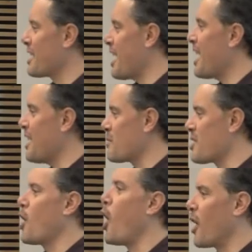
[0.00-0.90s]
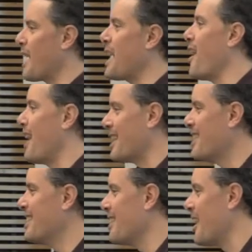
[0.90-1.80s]
in games that are AI.
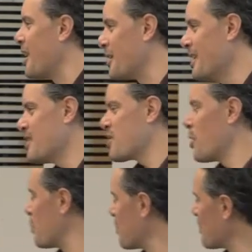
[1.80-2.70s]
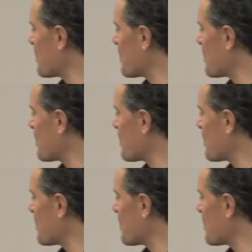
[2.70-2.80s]
So